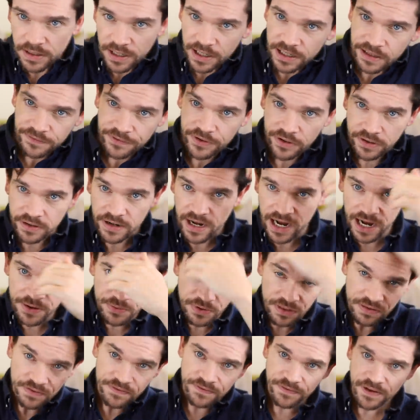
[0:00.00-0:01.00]
And if you're a guy
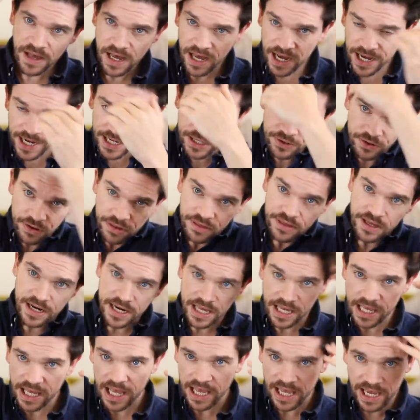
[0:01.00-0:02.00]
with fine or
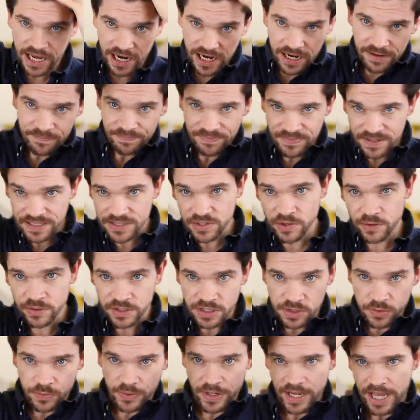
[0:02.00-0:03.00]
thinning hair, this
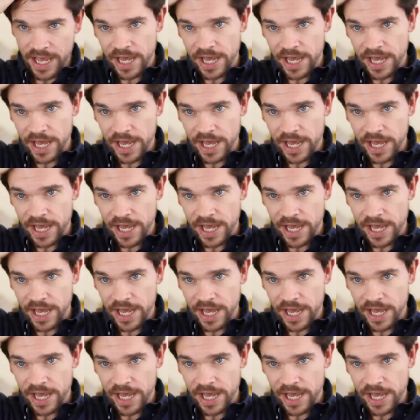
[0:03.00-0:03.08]
also will